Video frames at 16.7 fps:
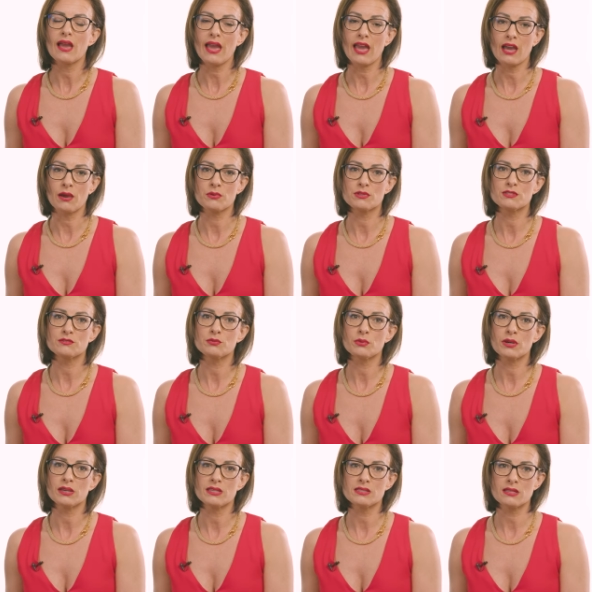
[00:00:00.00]
Hours of
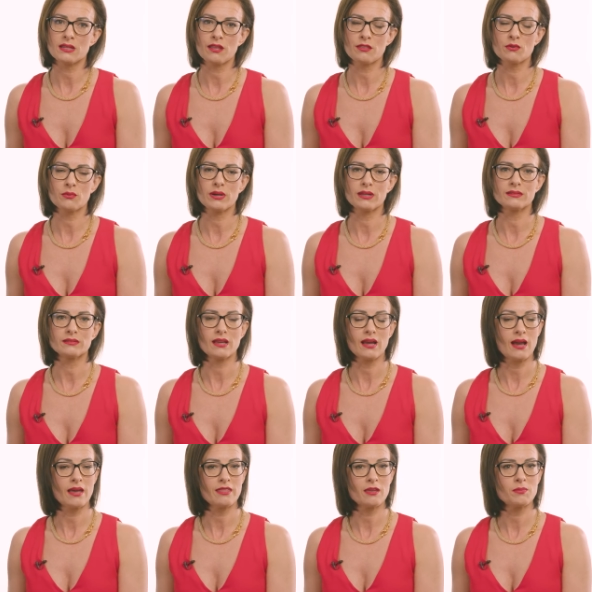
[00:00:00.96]
work is another one.
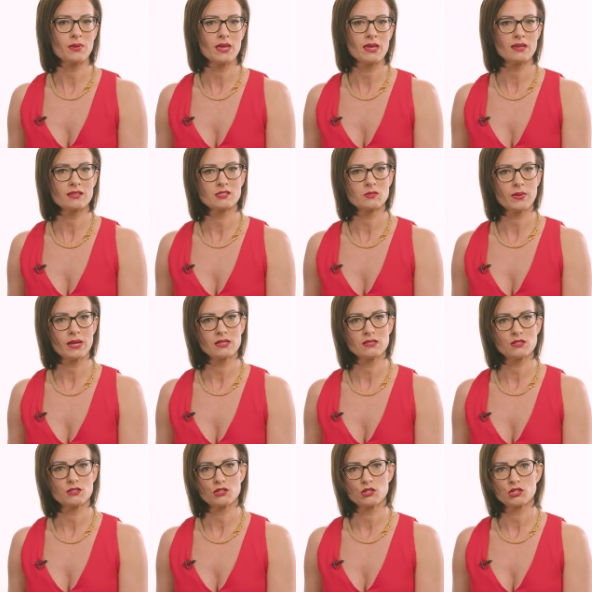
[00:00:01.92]
Are they being
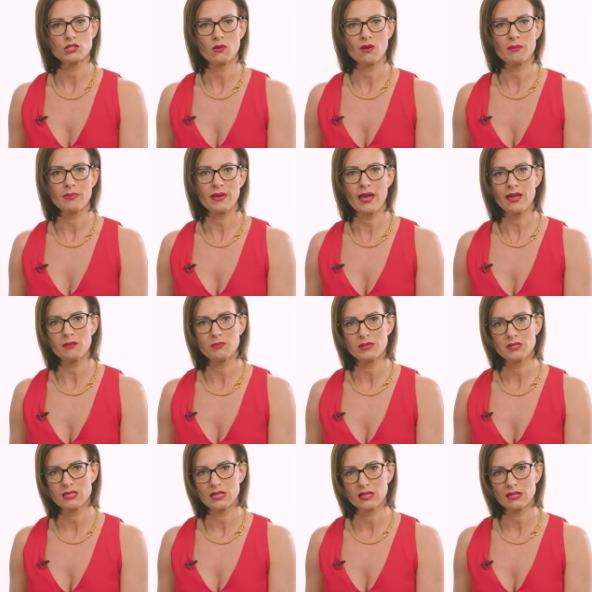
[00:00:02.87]
expected to show up at a
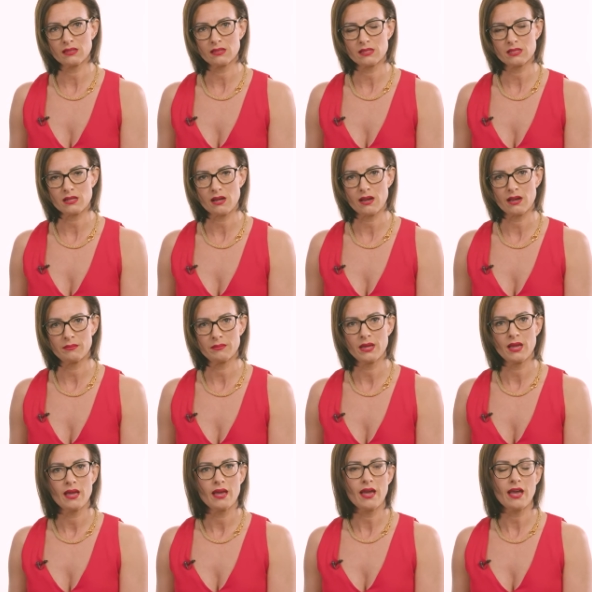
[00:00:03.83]
particular time
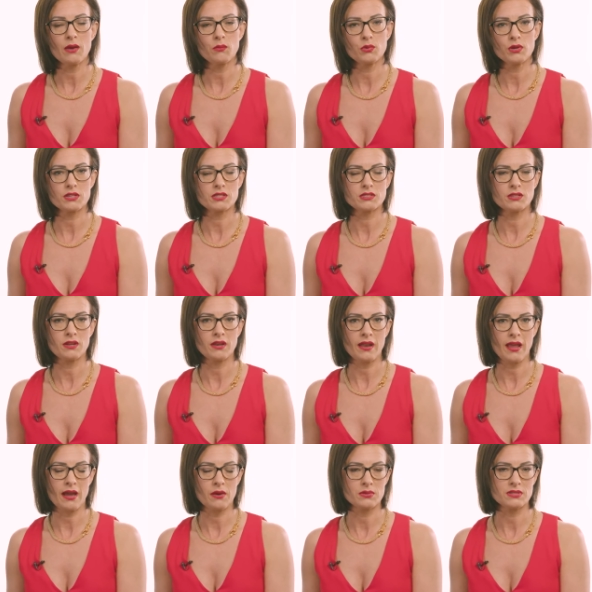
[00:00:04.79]
and work certain
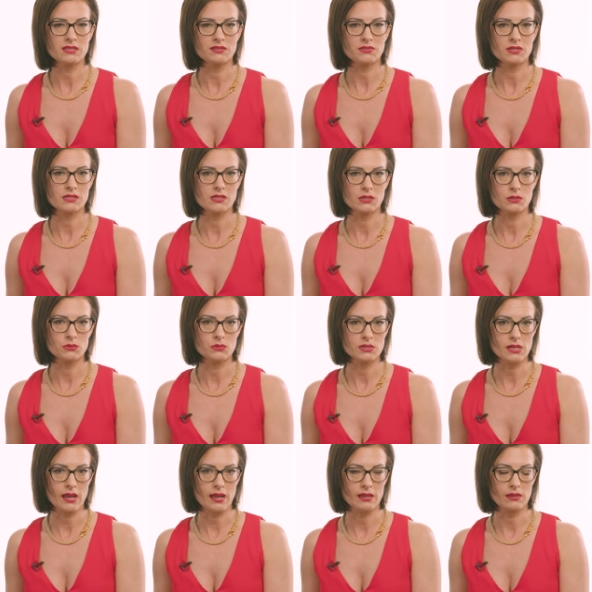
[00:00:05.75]
hours every single
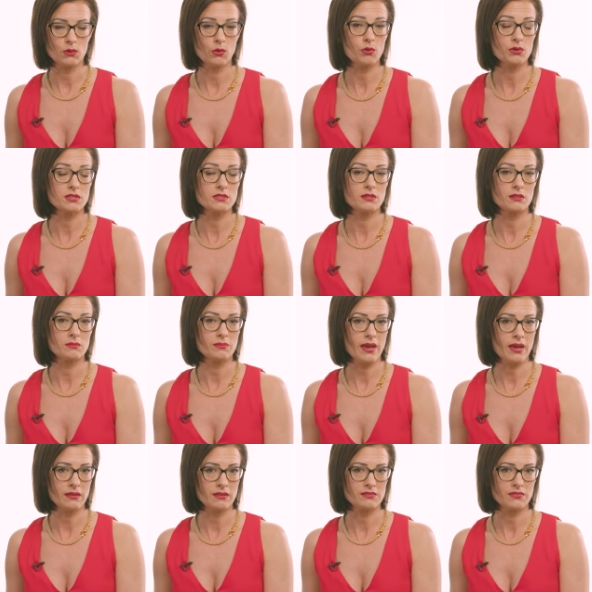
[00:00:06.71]
day, or a certain
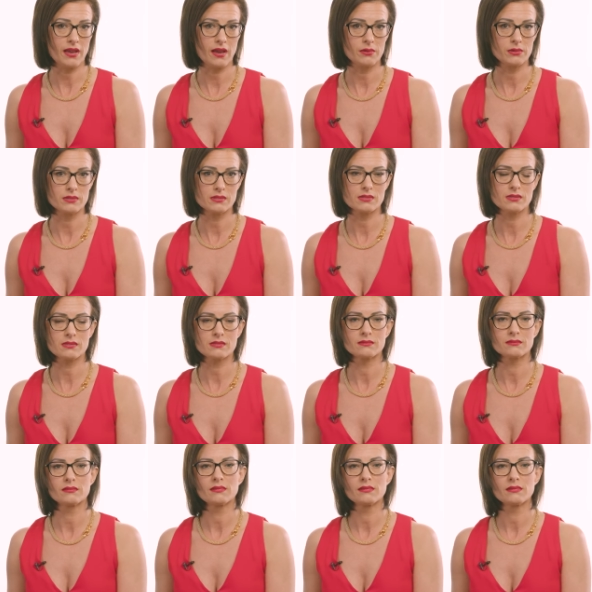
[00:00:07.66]
pattern of hours?